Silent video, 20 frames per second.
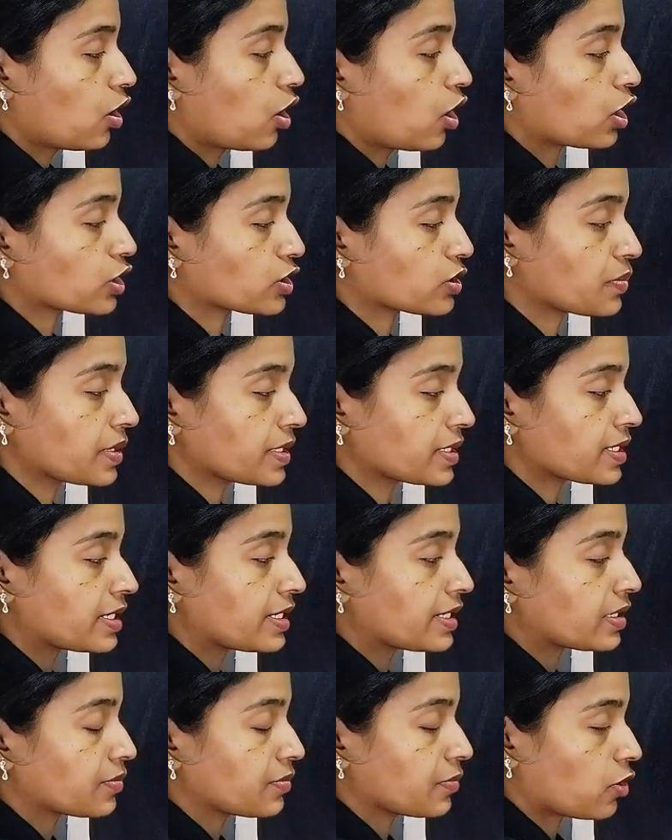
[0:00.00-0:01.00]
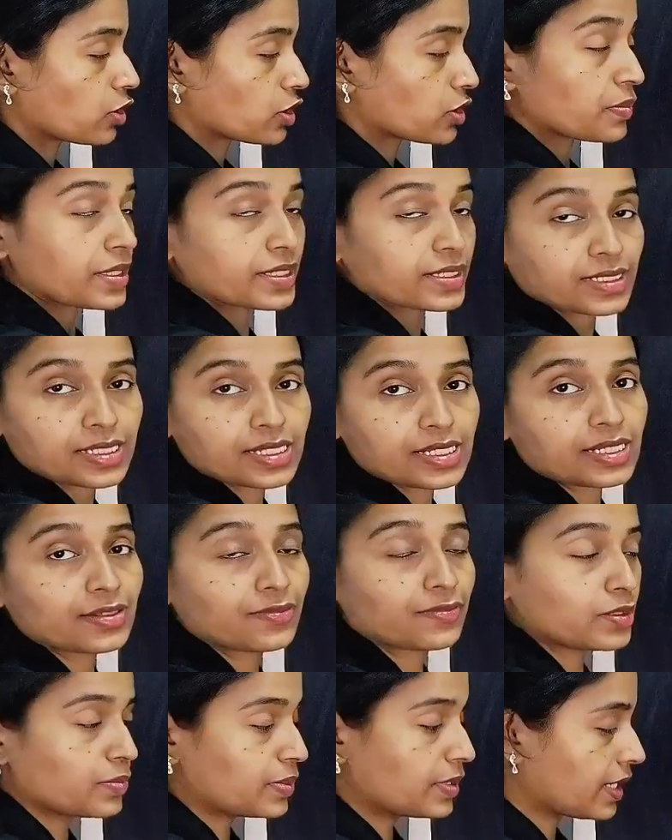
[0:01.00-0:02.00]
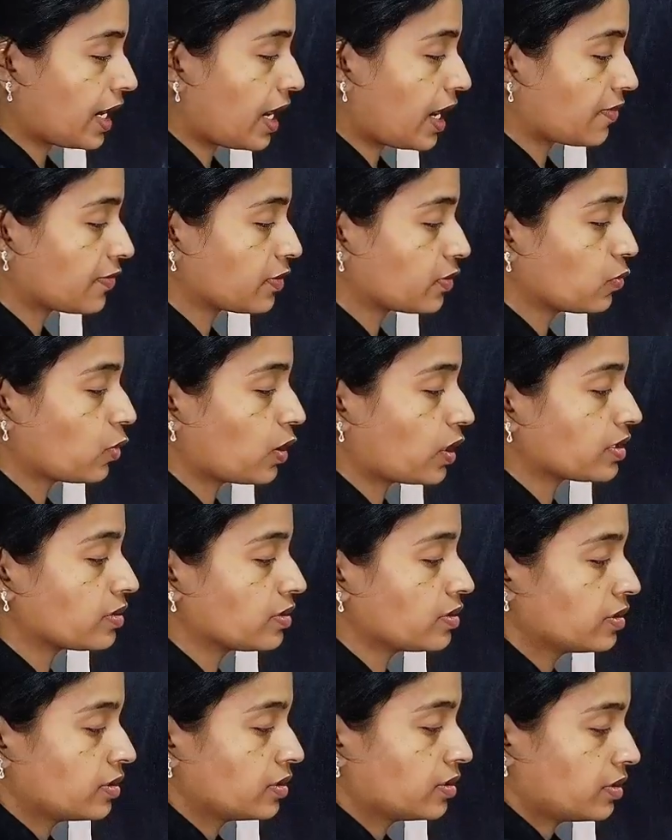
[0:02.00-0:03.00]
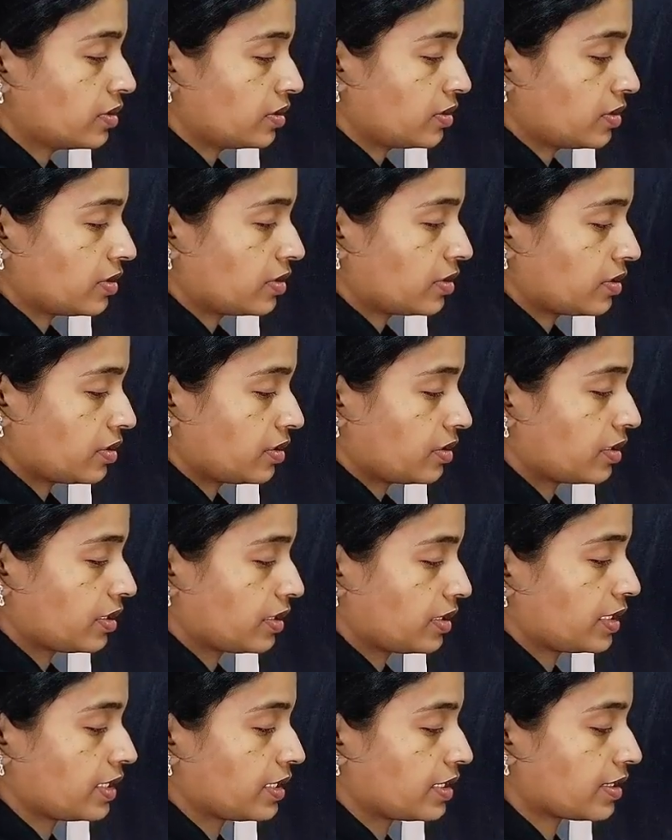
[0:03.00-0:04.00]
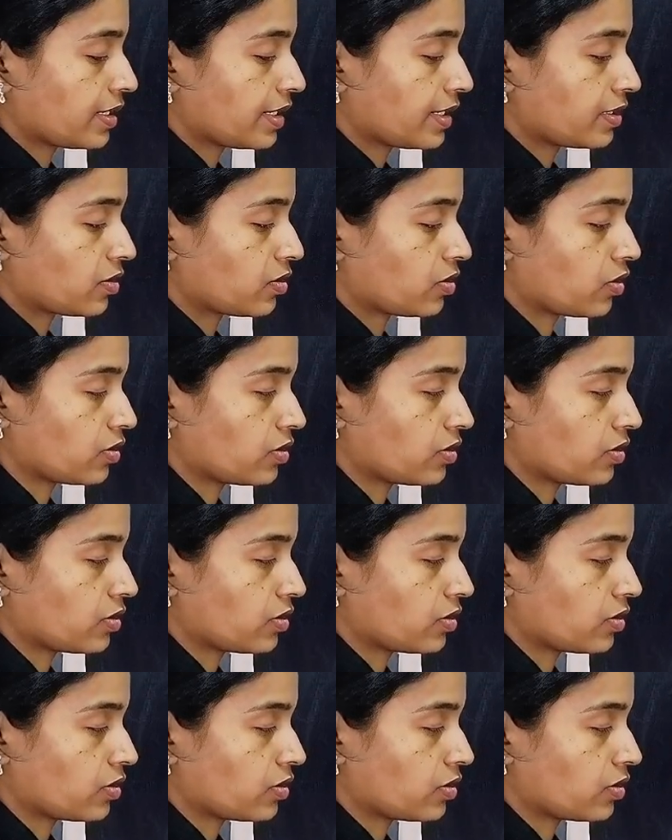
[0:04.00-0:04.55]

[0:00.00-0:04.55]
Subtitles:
Automatically we'll be having one here, right?